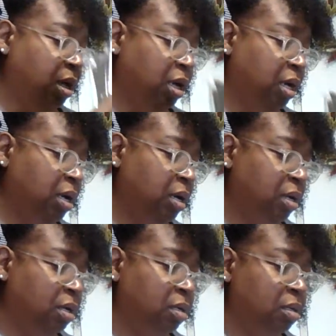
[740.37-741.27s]
uh,
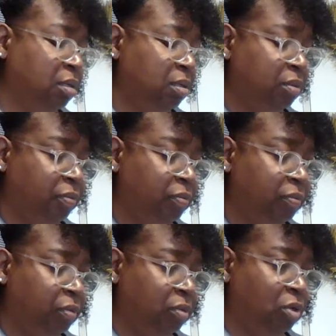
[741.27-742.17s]

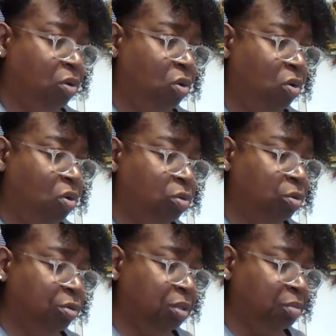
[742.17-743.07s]
to hold
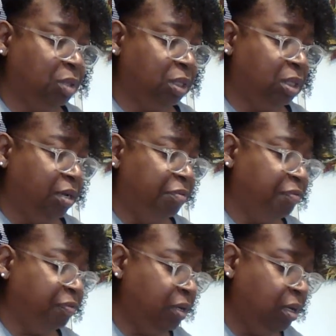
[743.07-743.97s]
Christmas
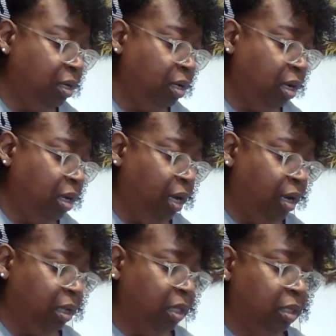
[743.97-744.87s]
stuff,
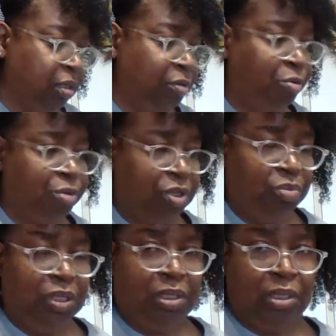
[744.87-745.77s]
uh,
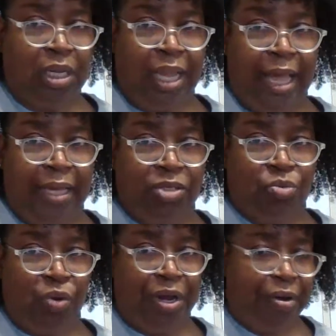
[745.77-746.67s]
Christmas
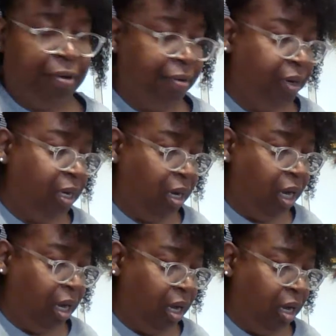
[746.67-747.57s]
glassware
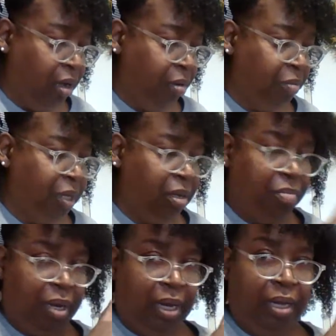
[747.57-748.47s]
um, in
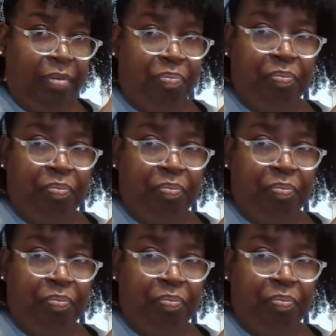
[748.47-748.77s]
my,